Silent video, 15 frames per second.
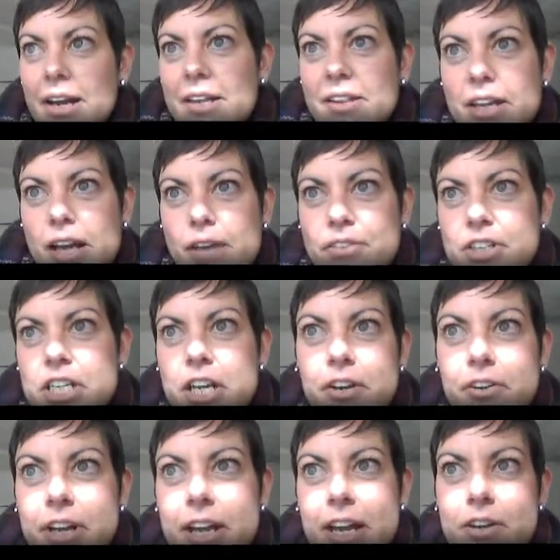the
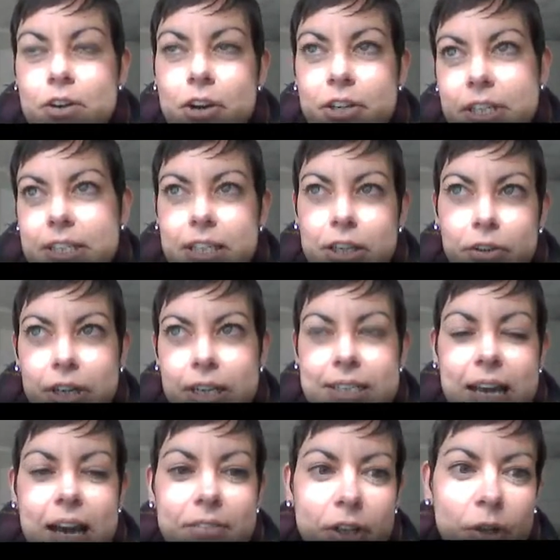cafeteria and noticing you need to
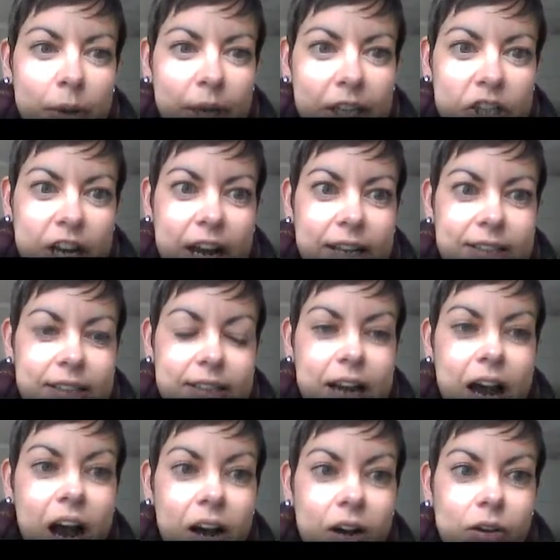have a quick chat. And
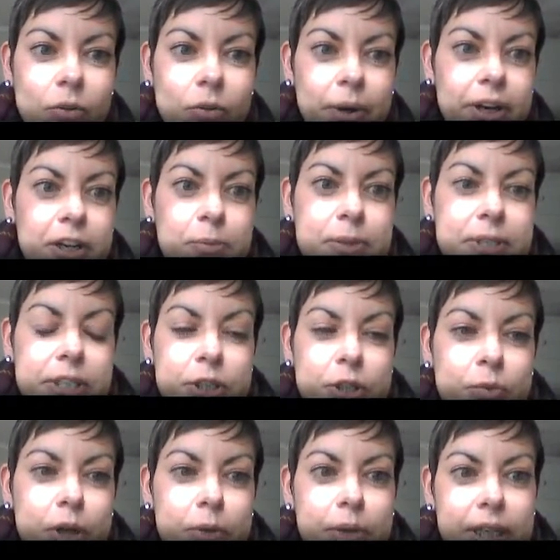now we're in a position
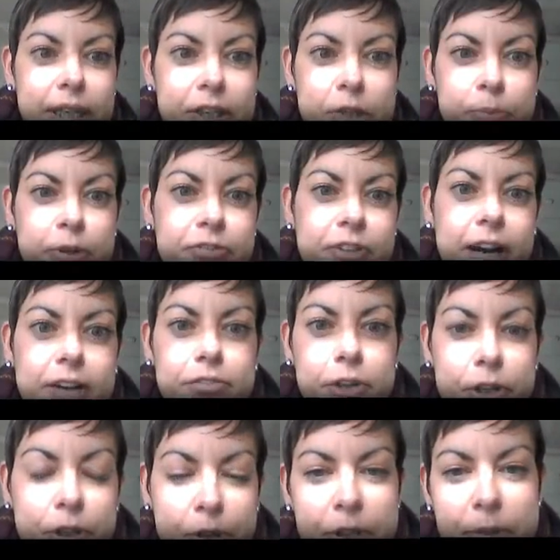where we need to provide
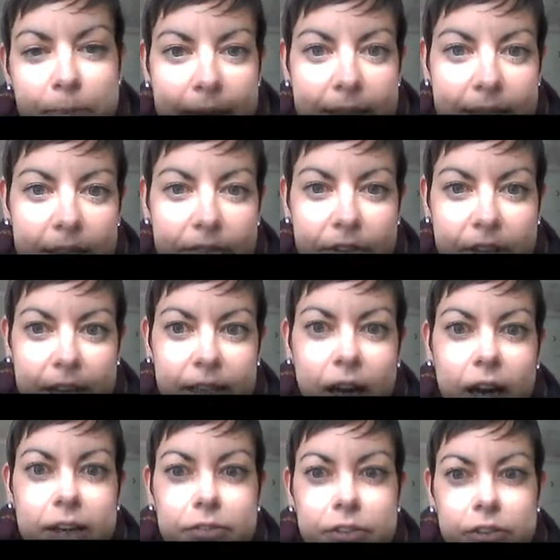virtual spaces for that
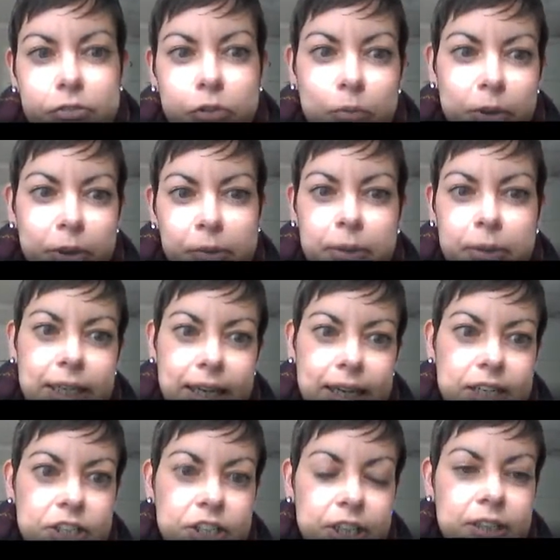kind of informal
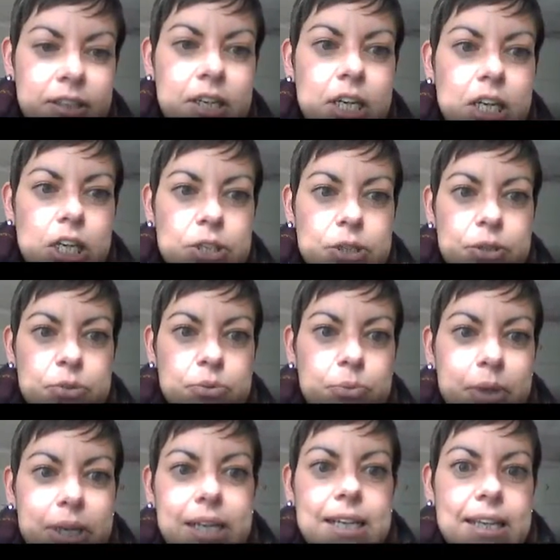communication. So it's
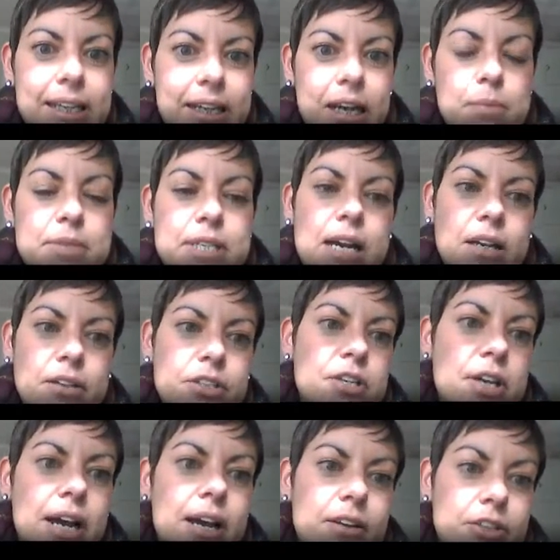really come down
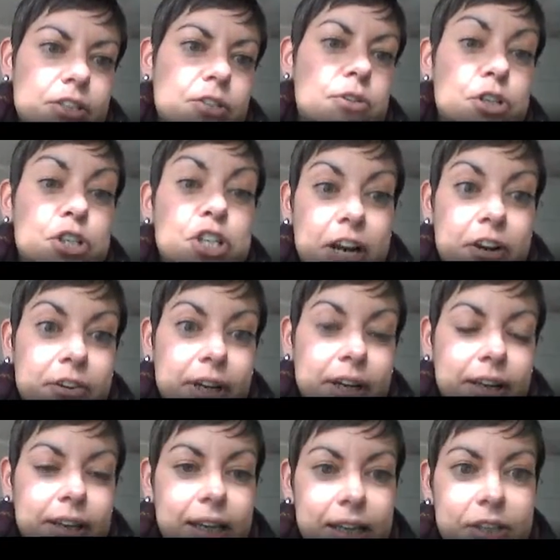to
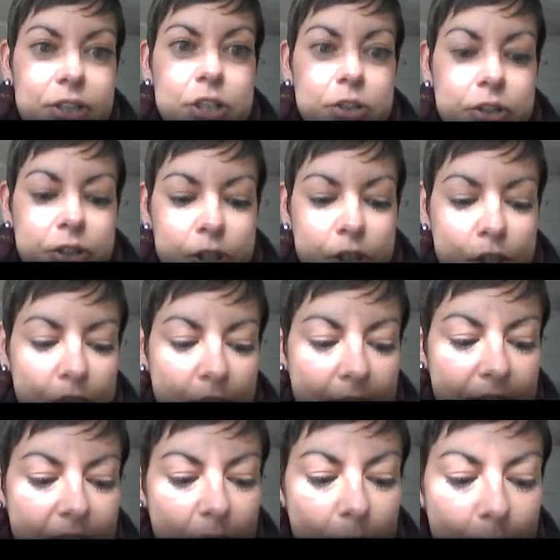sharing, getting students to share
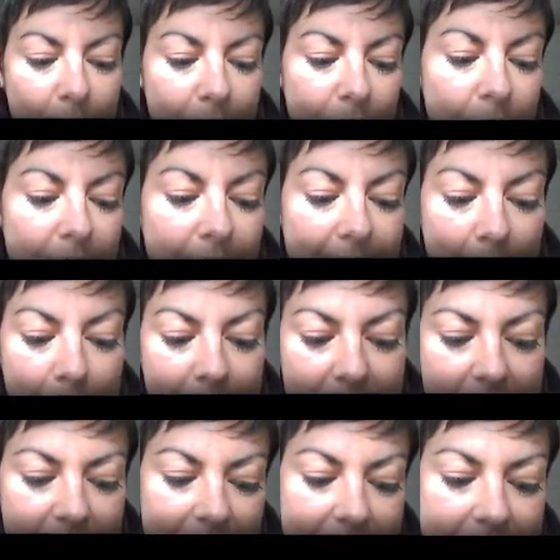their work through
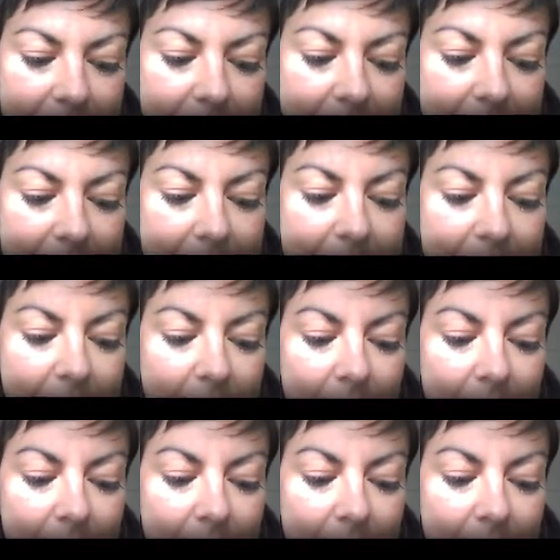collaborative activities,